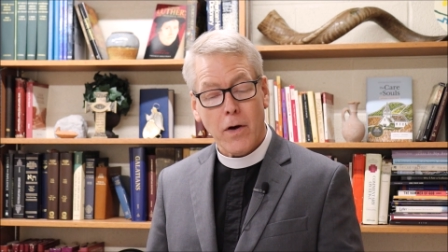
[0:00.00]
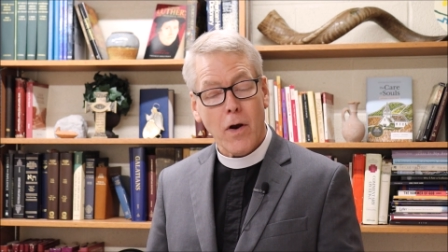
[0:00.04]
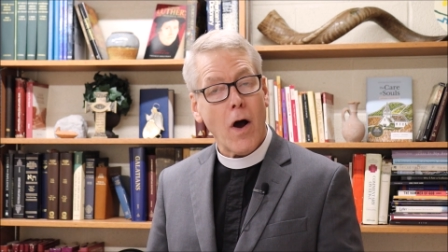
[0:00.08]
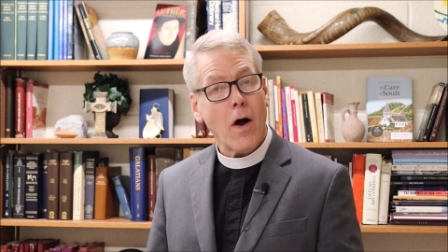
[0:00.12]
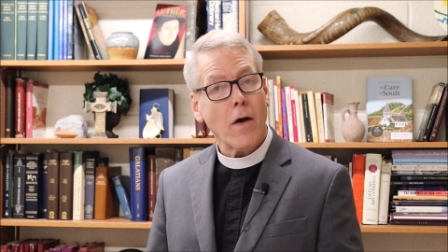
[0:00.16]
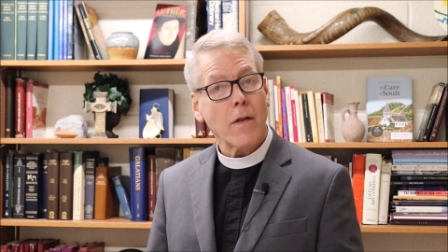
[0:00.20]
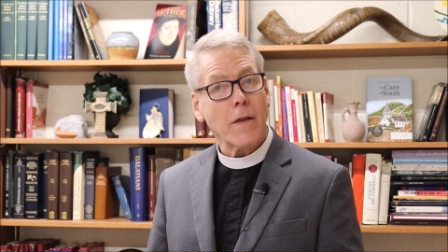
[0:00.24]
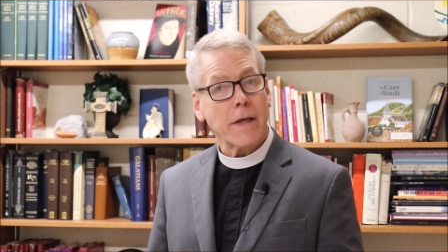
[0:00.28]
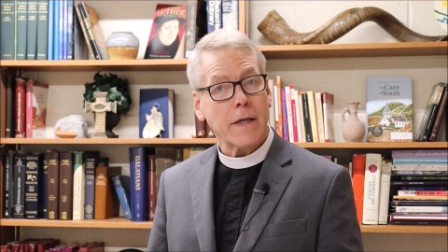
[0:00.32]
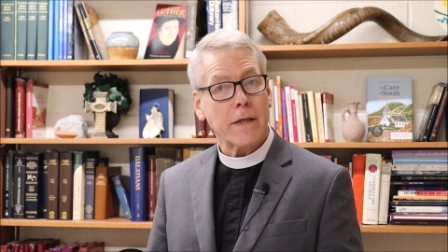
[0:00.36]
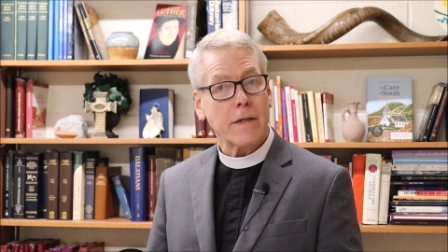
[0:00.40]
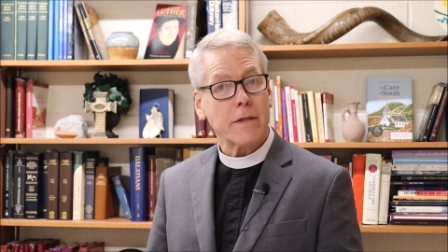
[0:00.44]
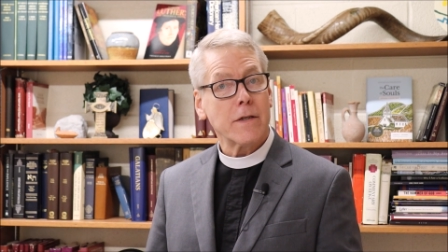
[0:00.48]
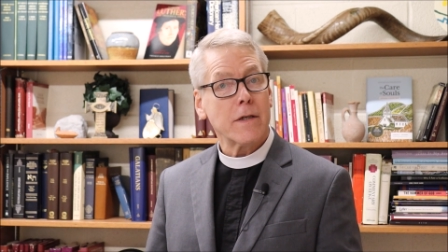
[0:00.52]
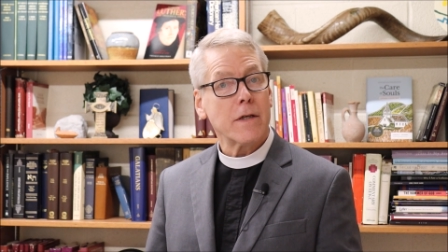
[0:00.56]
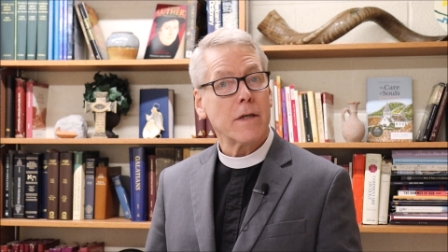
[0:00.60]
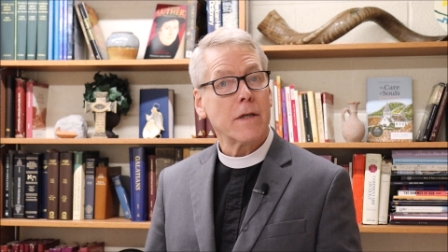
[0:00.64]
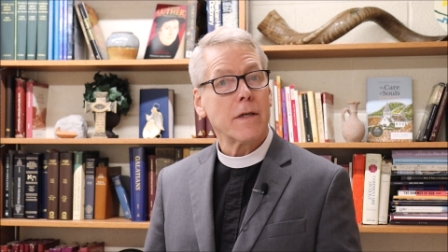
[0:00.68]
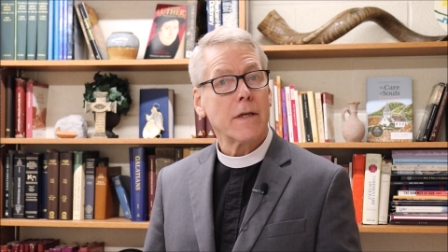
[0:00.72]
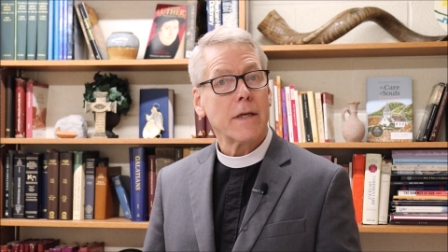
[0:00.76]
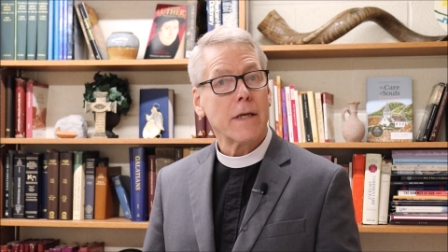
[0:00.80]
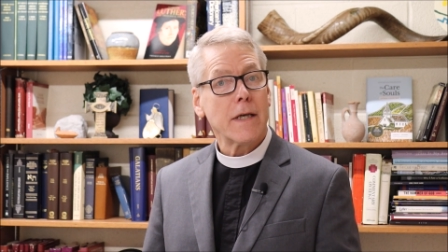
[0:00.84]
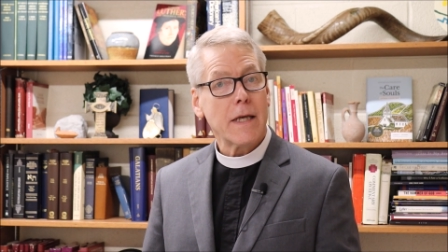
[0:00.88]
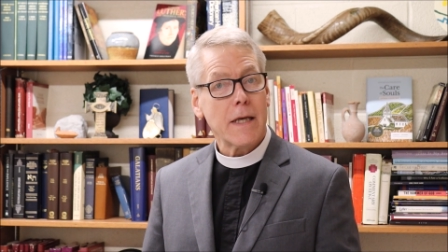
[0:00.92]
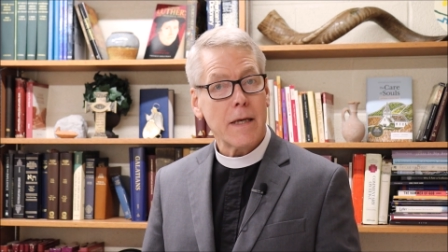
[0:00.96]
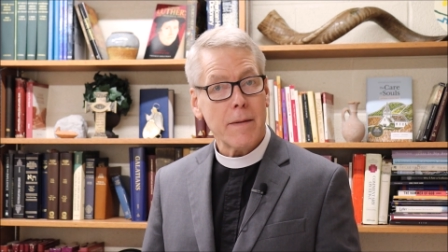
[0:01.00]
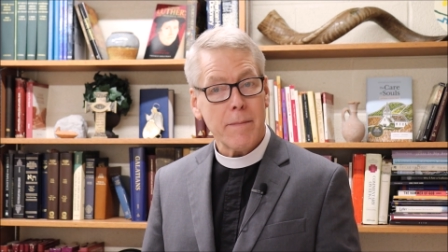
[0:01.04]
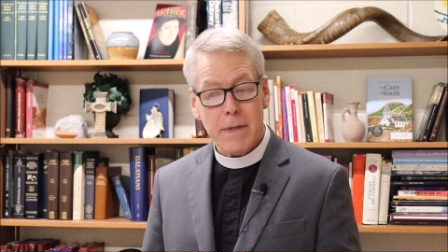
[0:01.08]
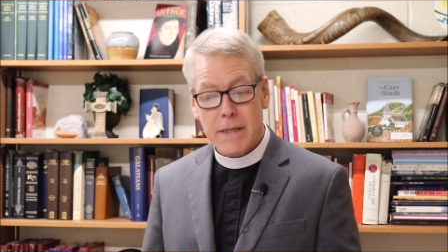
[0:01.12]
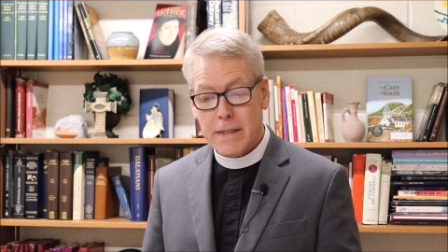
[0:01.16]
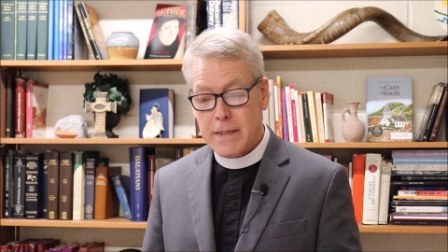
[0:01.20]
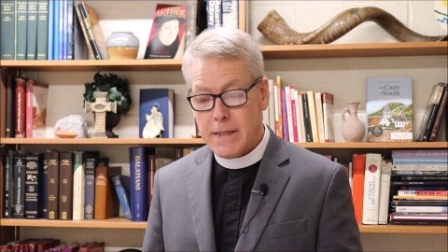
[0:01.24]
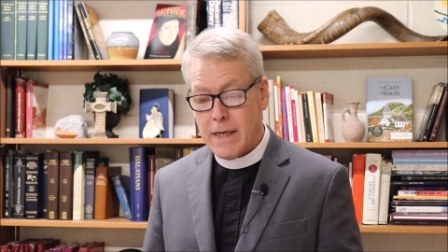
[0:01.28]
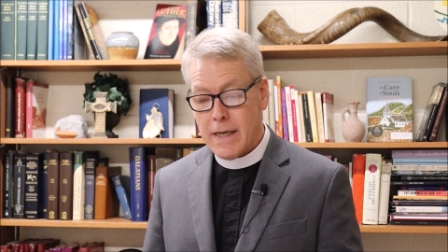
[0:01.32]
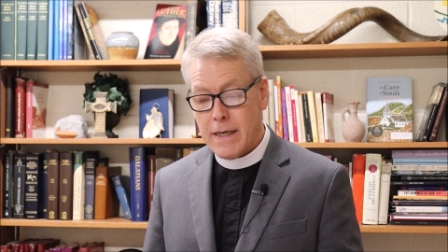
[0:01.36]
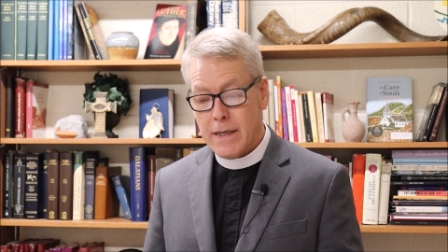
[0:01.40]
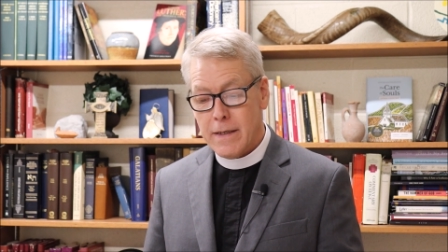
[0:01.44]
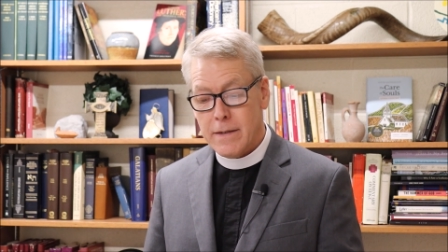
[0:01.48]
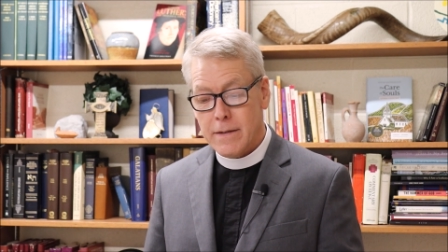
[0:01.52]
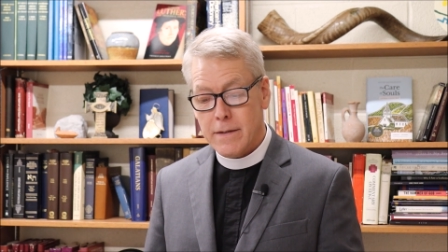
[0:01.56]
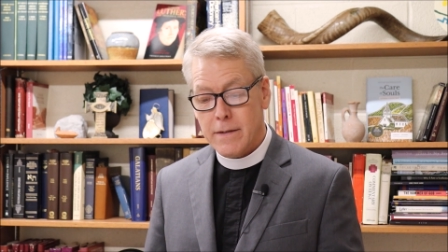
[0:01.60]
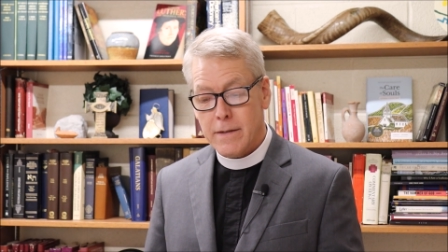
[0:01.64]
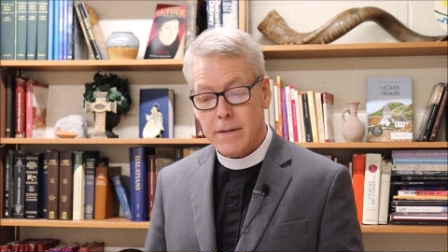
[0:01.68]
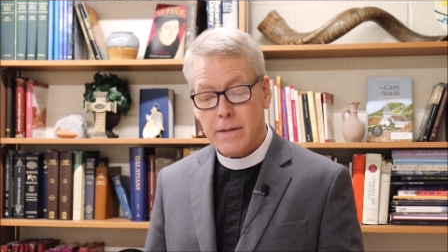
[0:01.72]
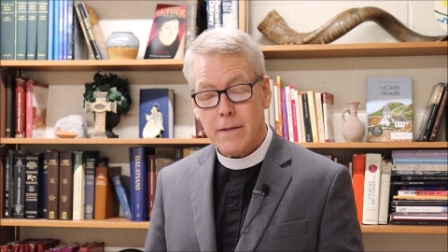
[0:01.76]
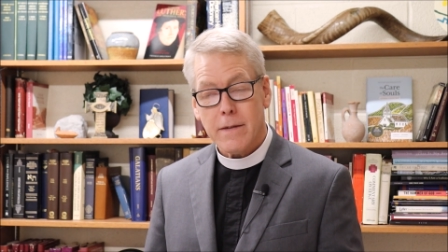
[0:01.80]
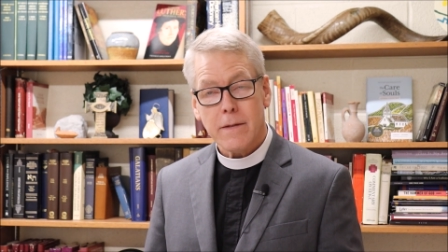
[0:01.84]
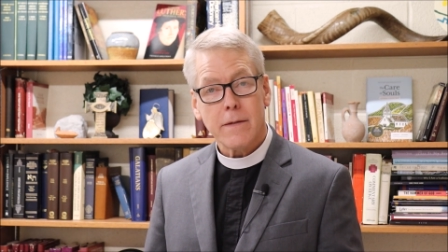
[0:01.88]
calling to imitate